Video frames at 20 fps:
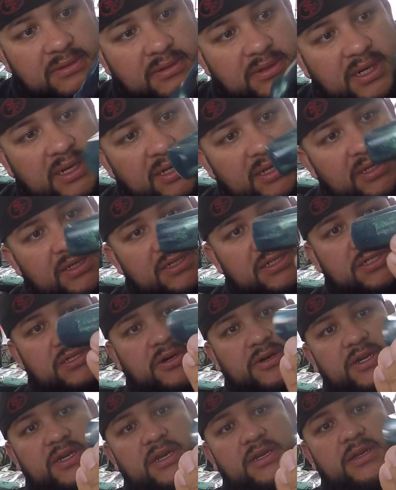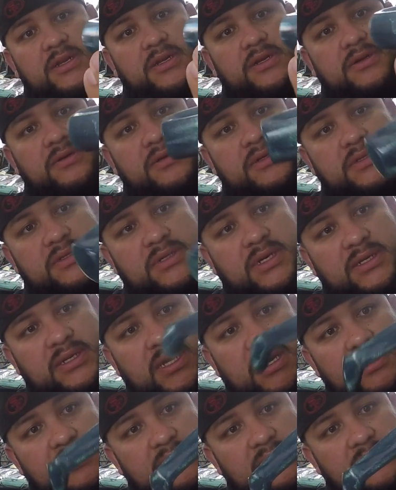kind of like a sardine, you know. It's got
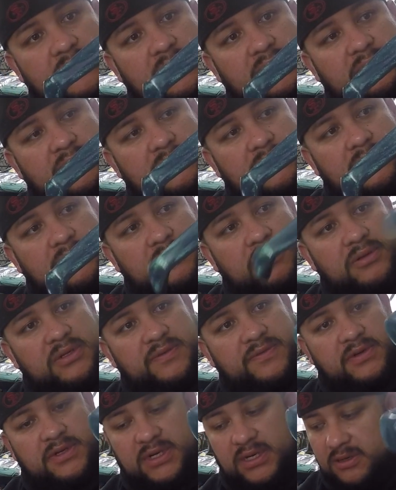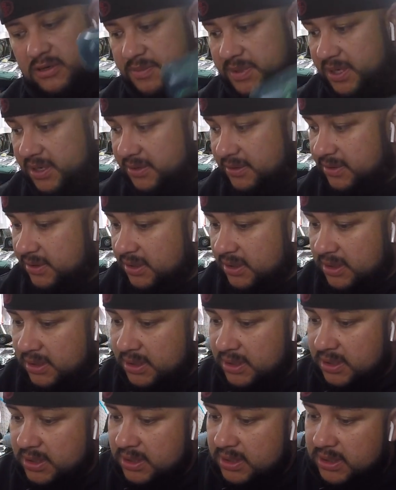that whole different color pattern.
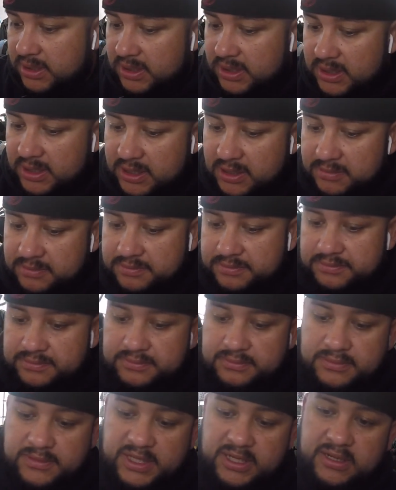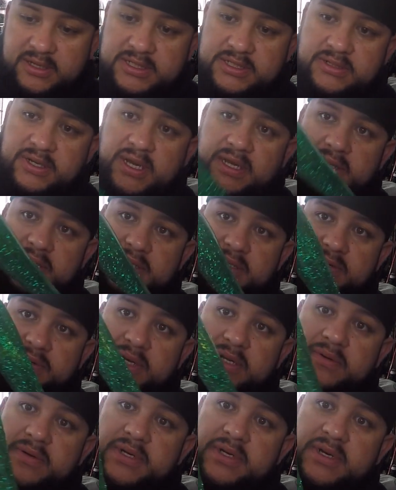They also had this
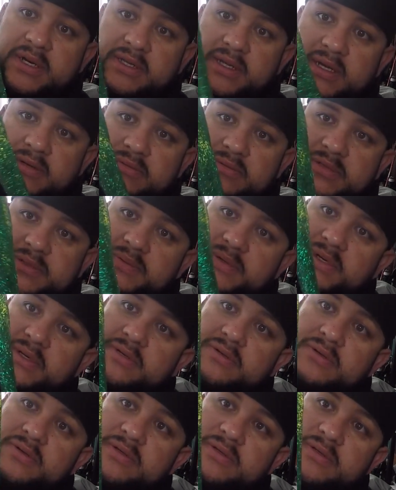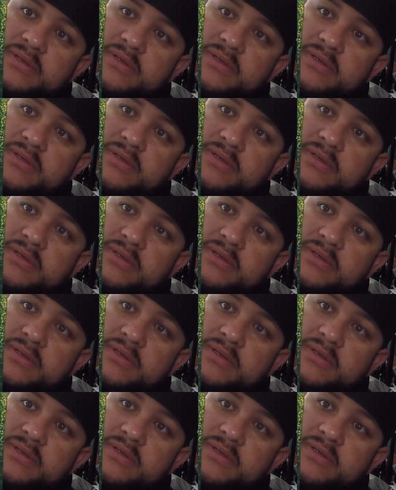green one here. I thought it was pretty cool.